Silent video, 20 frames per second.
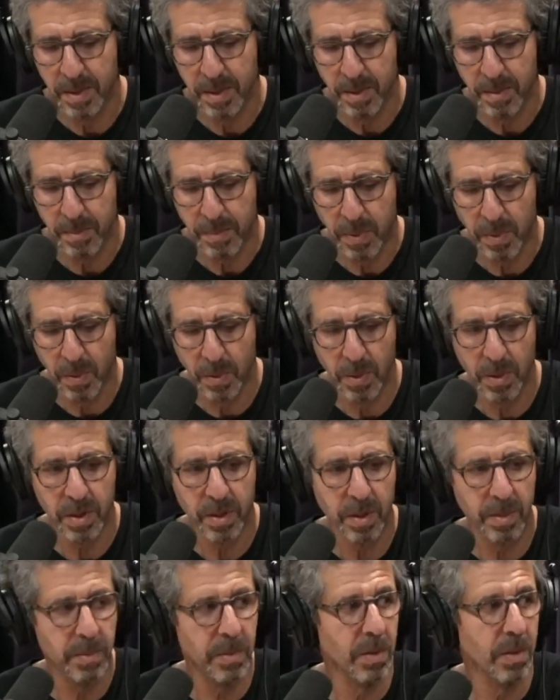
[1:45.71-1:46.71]
poor
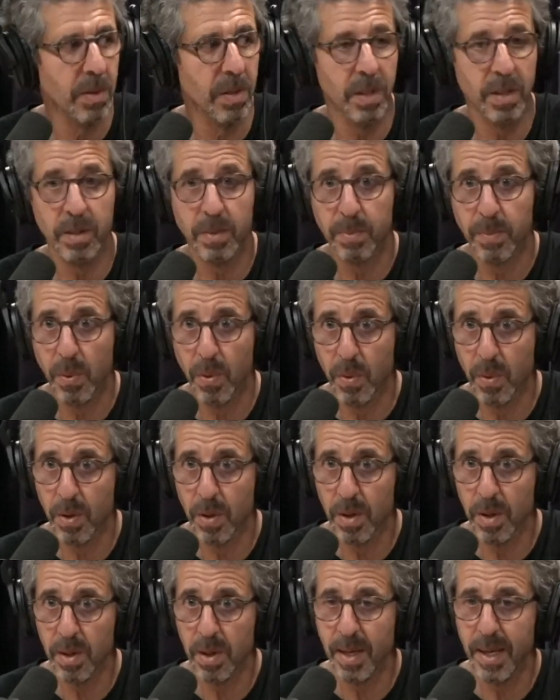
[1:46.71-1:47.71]
communities
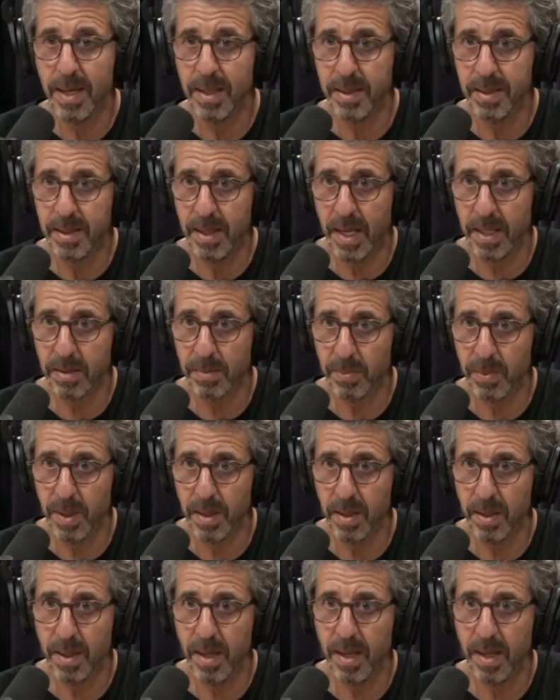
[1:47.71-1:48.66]
poor and desperate.